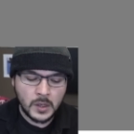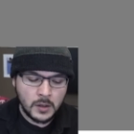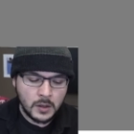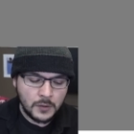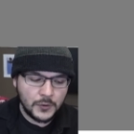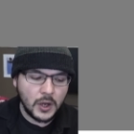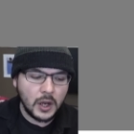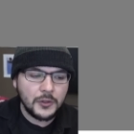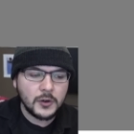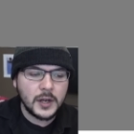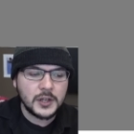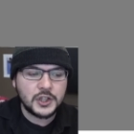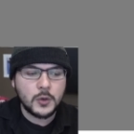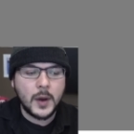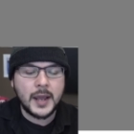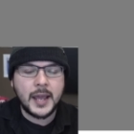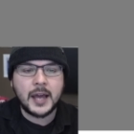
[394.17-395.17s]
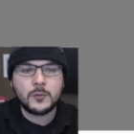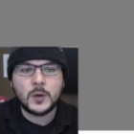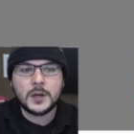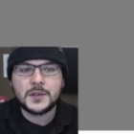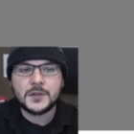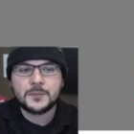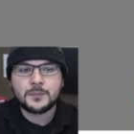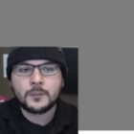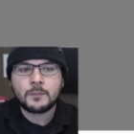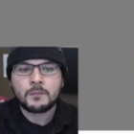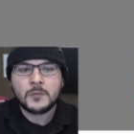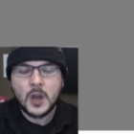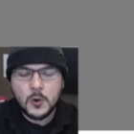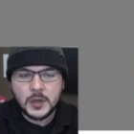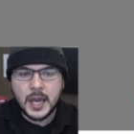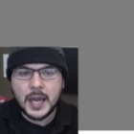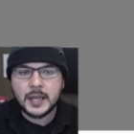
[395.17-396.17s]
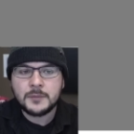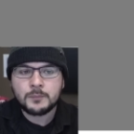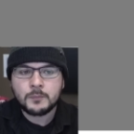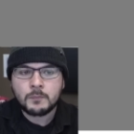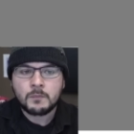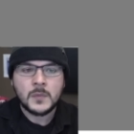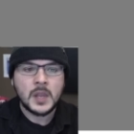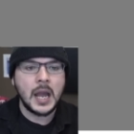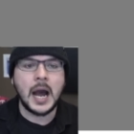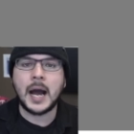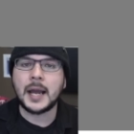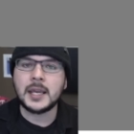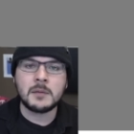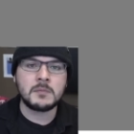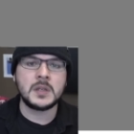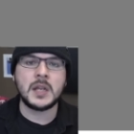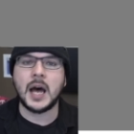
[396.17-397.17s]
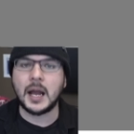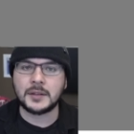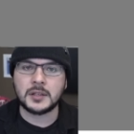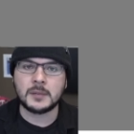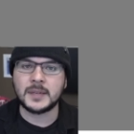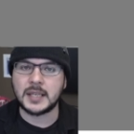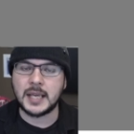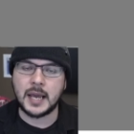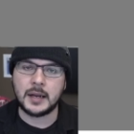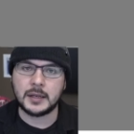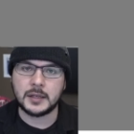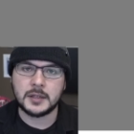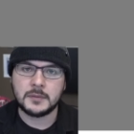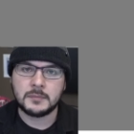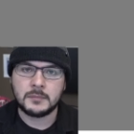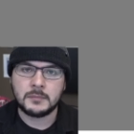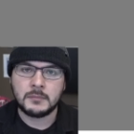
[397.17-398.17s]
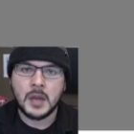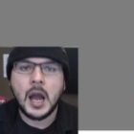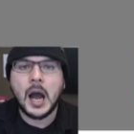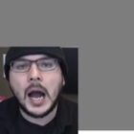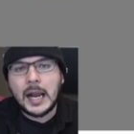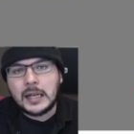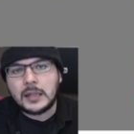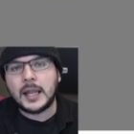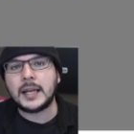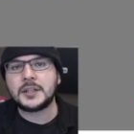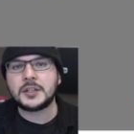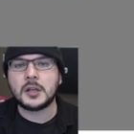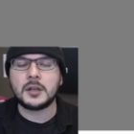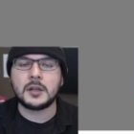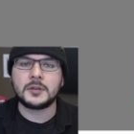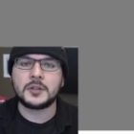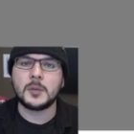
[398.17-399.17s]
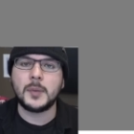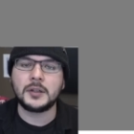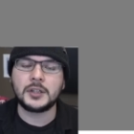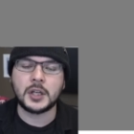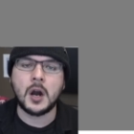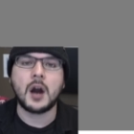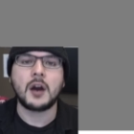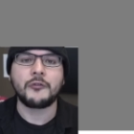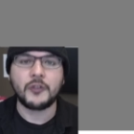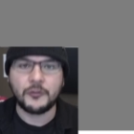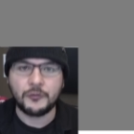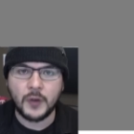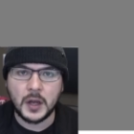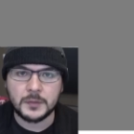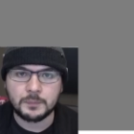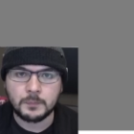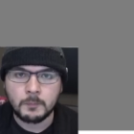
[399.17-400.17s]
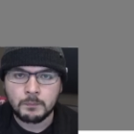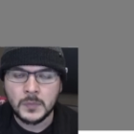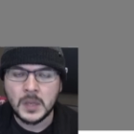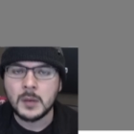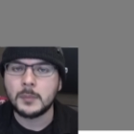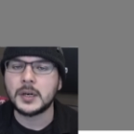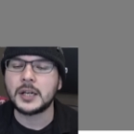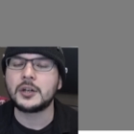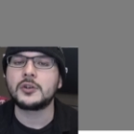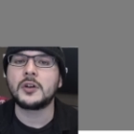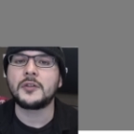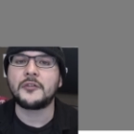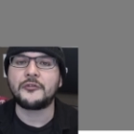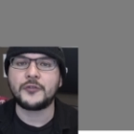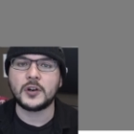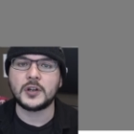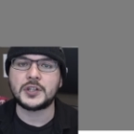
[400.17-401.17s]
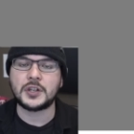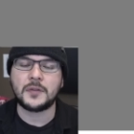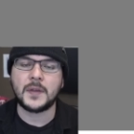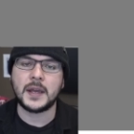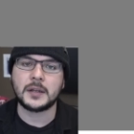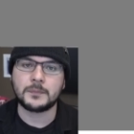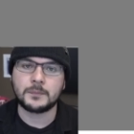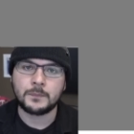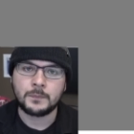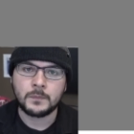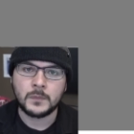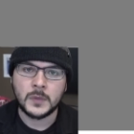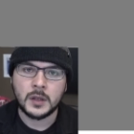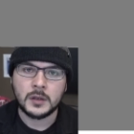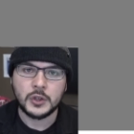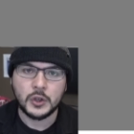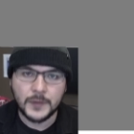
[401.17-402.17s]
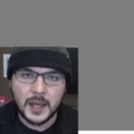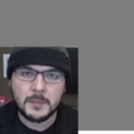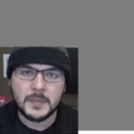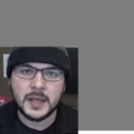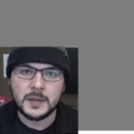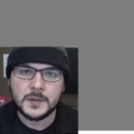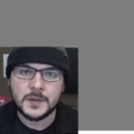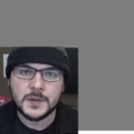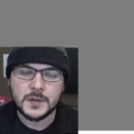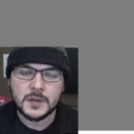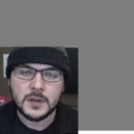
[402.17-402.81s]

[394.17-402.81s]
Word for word: The other issue I had was, okay, I am not a mechanic. I'd like to build a car for fun, but I don't know the first thing. You know what that means?